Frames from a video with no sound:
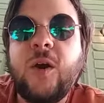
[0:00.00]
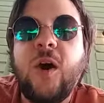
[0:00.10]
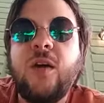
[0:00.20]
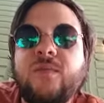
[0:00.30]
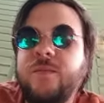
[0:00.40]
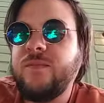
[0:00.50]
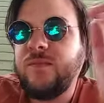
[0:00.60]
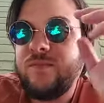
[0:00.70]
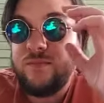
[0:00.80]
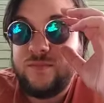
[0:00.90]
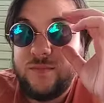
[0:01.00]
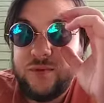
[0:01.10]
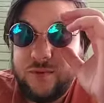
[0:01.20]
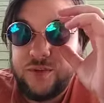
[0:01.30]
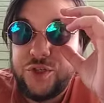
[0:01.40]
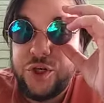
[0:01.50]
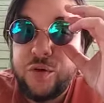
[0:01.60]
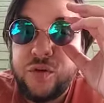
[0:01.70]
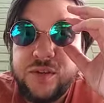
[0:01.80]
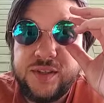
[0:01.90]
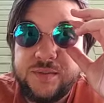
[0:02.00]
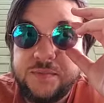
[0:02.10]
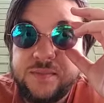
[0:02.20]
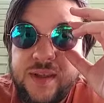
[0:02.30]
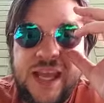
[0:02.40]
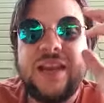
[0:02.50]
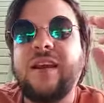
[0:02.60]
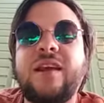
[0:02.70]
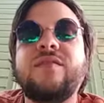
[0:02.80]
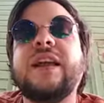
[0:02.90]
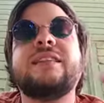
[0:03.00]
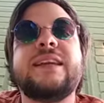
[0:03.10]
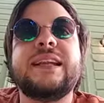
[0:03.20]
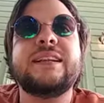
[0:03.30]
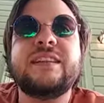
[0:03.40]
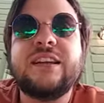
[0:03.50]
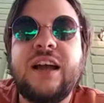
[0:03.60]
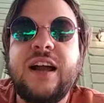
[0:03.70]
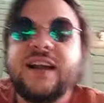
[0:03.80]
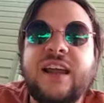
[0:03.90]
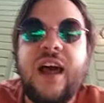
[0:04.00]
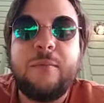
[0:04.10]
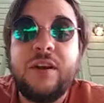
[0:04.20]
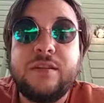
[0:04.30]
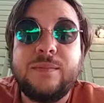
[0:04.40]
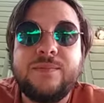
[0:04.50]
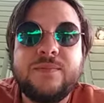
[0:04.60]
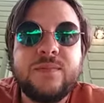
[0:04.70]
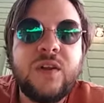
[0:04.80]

Uh, Jews in, invented uh, communism.